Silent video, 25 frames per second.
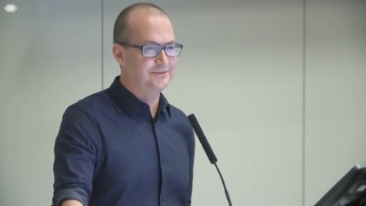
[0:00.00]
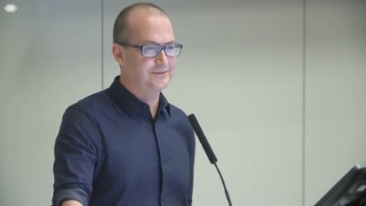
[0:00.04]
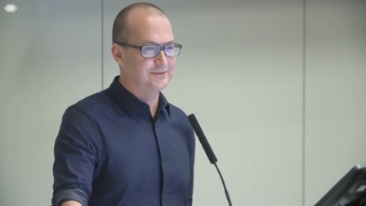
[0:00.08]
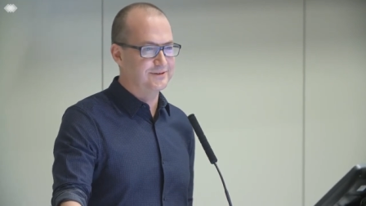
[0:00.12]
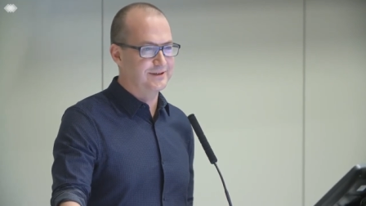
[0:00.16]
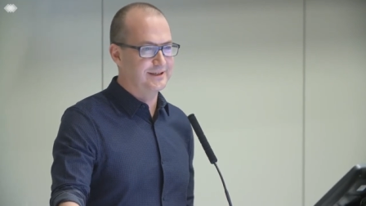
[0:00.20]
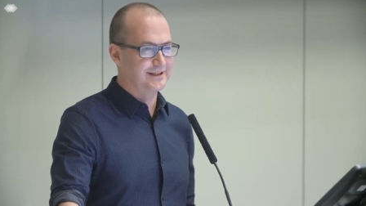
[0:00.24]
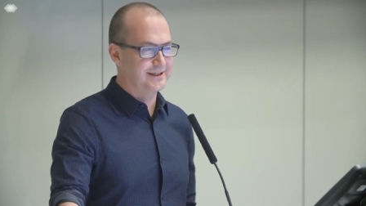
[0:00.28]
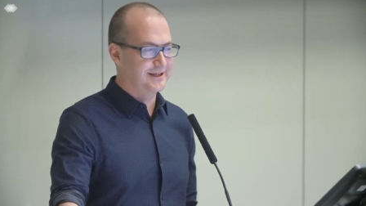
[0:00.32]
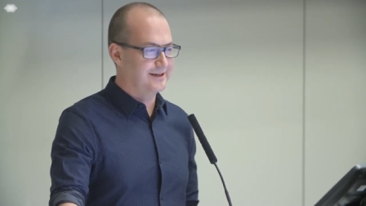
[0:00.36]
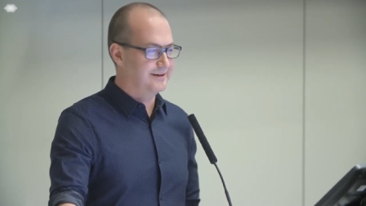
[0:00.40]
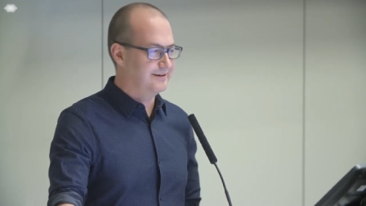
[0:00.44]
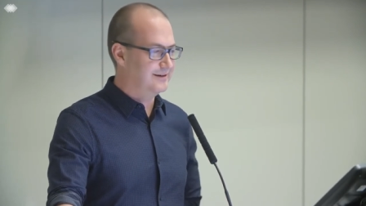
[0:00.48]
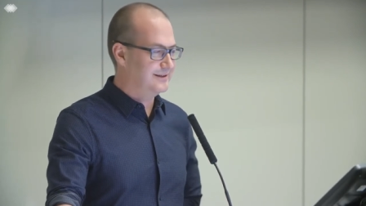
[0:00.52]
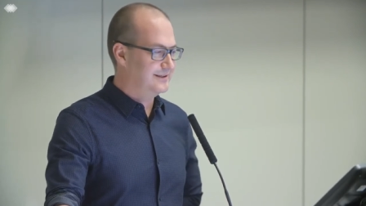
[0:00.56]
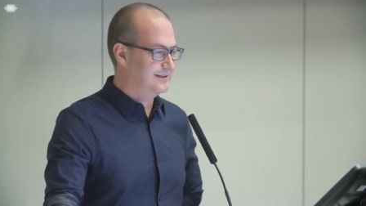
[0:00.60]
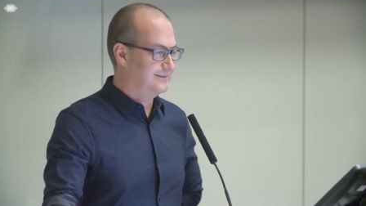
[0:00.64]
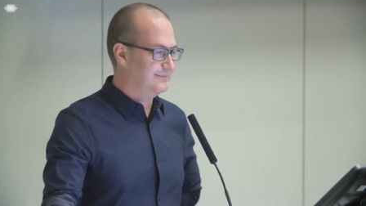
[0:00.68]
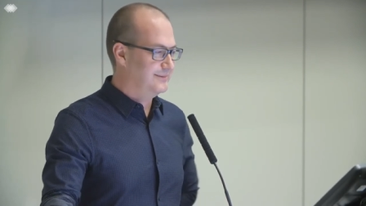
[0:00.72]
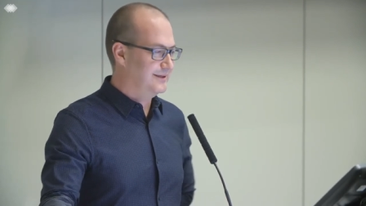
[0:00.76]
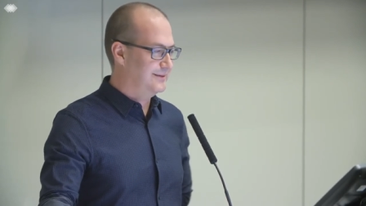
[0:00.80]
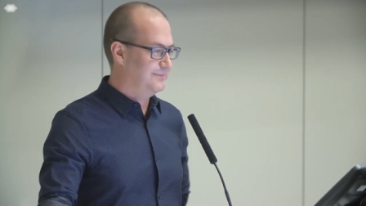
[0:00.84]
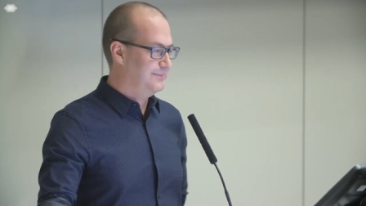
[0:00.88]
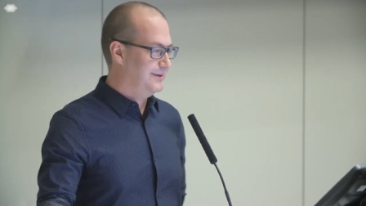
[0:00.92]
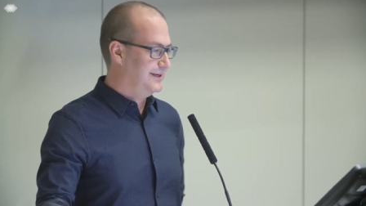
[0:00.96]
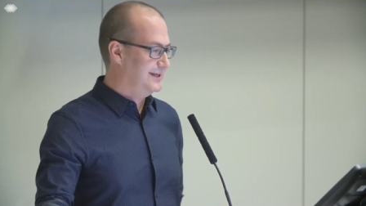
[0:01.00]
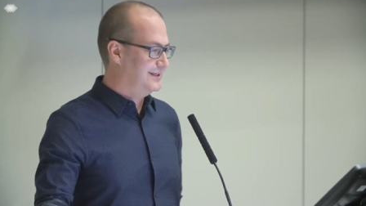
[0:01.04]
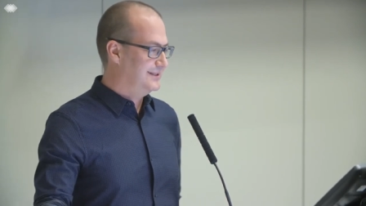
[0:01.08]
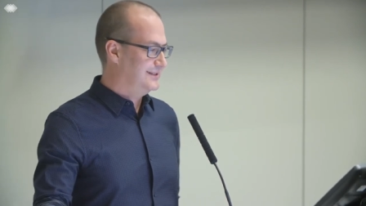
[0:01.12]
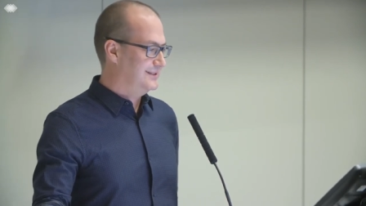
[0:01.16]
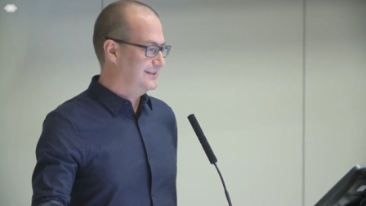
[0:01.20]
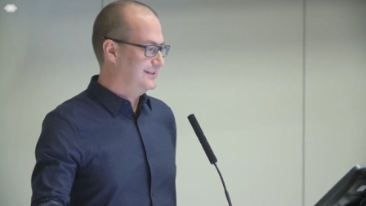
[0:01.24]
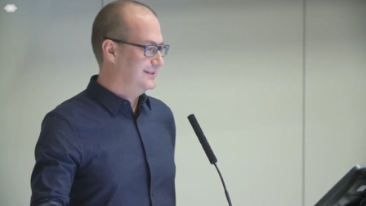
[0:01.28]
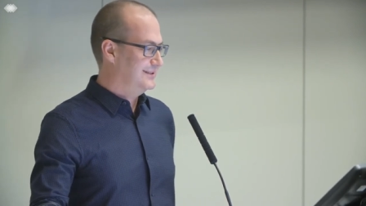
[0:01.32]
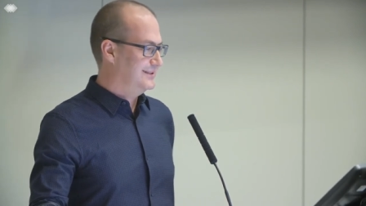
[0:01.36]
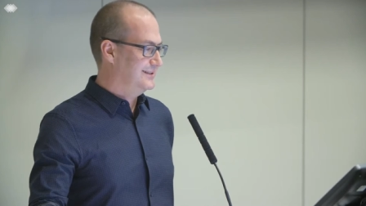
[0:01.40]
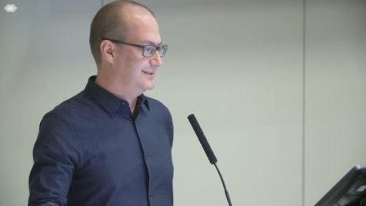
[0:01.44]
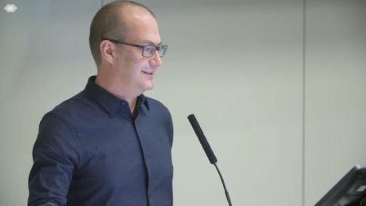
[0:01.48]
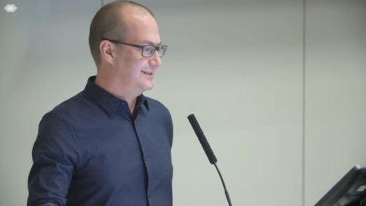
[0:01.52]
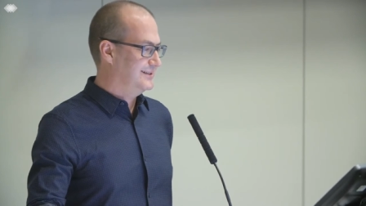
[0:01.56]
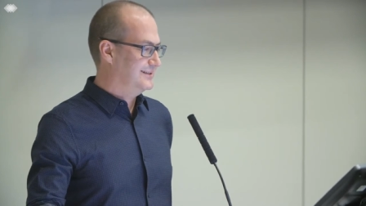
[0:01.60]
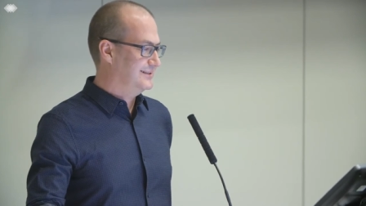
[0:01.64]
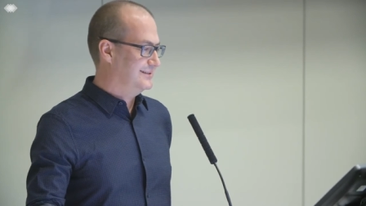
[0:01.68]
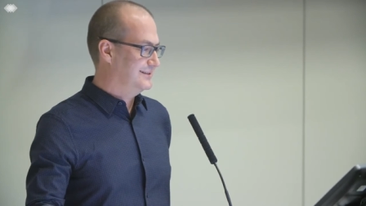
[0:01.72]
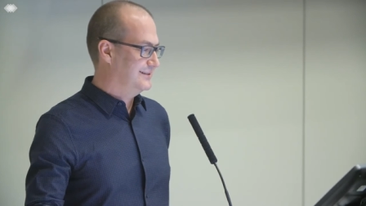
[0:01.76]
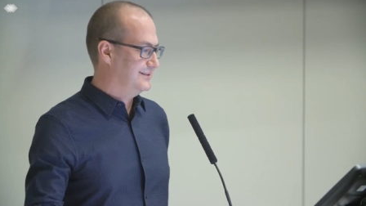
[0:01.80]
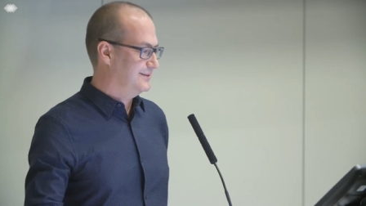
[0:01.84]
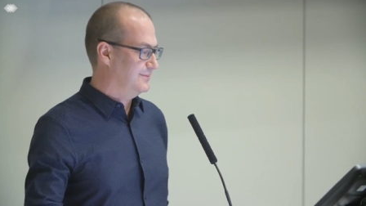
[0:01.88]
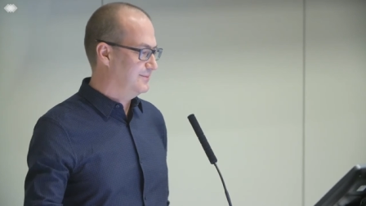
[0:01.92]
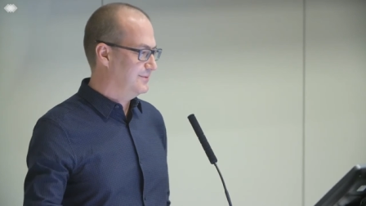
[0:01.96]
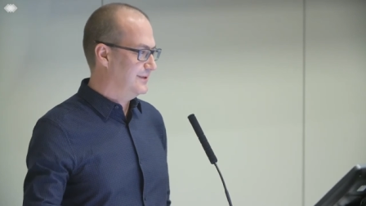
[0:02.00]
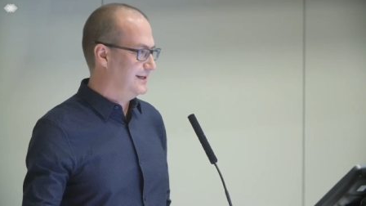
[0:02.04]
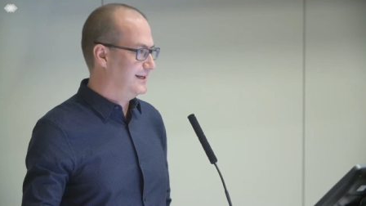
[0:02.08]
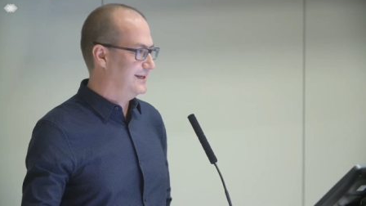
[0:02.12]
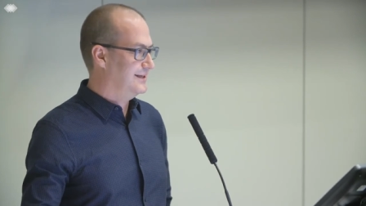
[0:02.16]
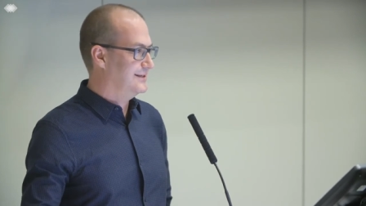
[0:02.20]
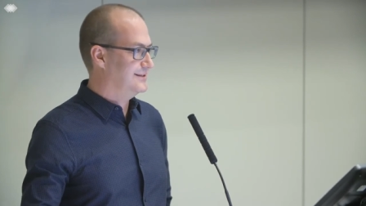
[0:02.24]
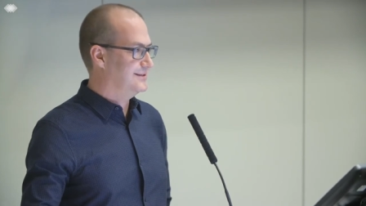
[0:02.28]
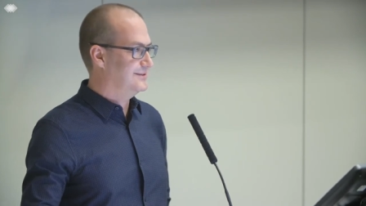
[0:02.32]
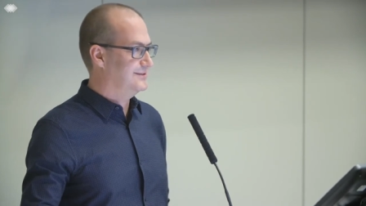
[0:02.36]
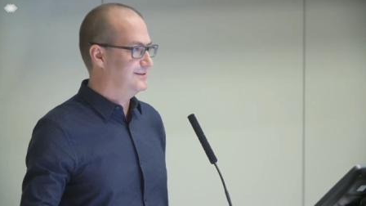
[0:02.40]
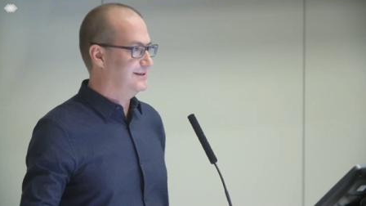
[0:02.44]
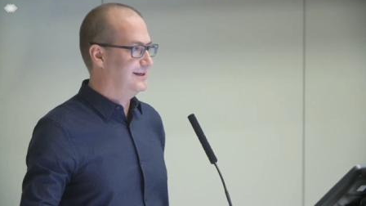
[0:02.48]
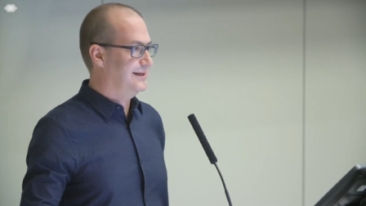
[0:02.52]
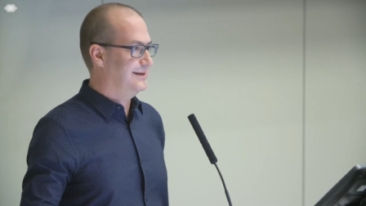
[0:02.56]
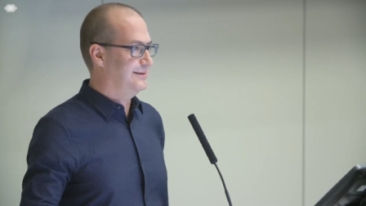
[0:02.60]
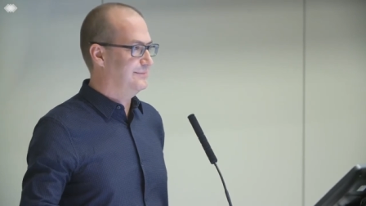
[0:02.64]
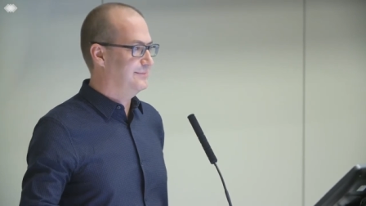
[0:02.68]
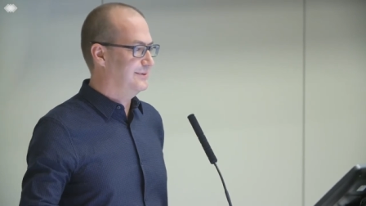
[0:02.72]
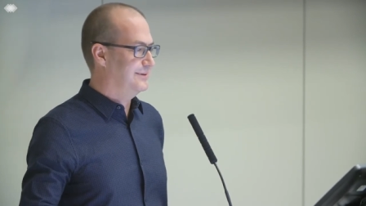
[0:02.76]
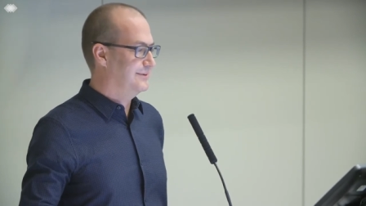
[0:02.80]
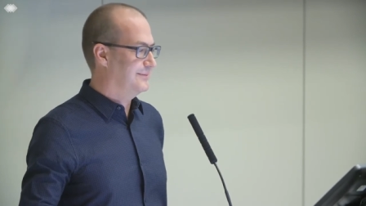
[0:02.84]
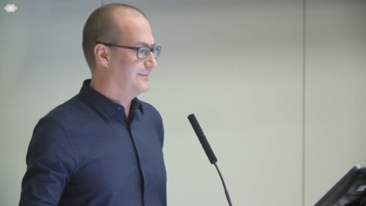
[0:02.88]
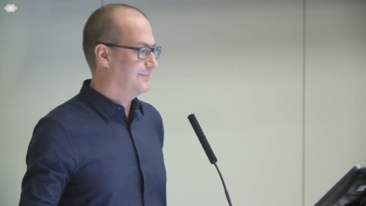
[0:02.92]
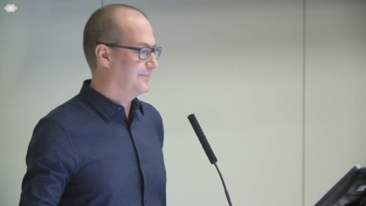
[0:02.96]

for encouraging my patient to, to break his own hip.